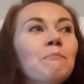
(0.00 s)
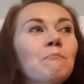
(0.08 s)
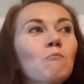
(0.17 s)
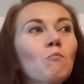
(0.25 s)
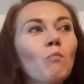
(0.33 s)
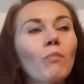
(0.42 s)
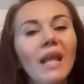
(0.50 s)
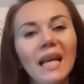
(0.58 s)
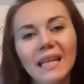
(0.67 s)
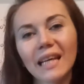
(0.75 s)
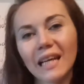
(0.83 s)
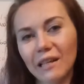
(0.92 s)

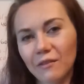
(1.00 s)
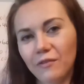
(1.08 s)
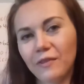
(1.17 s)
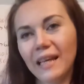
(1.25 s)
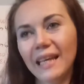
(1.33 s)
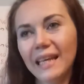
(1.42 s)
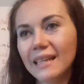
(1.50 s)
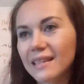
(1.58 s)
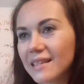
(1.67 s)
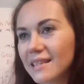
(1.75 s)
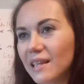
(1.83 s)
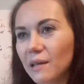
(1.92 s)
in a cafe,
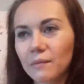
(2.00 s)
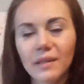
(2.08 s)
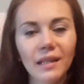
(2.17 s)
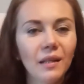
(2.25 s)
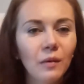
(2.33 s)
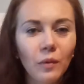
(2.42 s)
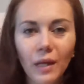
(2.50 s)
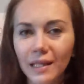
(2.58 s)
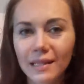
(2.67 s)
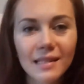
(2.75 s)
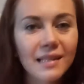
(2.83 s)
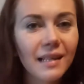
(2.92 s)
eating something and
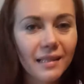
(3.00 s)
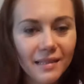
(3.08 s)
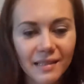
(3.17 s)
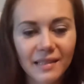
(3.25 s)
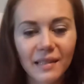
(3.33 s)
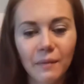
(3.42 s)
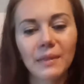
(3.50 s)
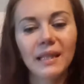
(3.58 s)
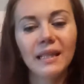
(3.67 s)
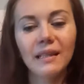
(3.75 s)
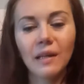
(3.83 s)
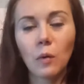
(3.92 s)
discussing
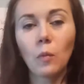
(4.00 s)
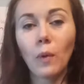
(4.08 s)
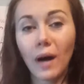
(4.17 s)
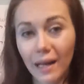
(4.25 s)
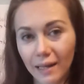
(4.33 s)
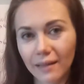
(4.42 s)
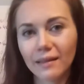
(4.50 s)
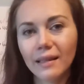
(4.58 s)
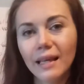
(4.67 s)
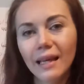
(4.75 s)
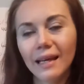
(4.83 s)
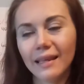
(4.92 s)
something while
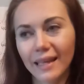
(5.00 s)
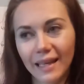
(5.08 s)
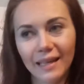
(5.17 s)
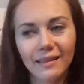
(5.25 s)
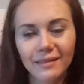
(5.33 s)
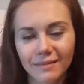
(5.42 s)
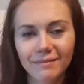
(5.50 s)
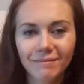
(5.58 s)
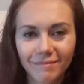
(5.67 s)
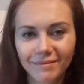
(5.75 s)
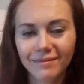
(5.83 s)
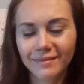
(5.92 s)
they are
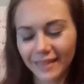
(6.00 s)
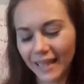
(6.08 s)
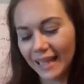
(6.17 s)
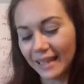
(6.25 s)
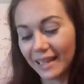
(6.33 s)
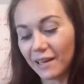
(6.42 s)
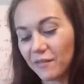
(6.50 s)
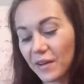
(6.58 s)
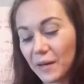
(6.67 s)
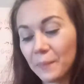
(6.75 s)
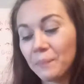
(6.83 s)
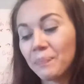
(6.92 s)
in the cafe.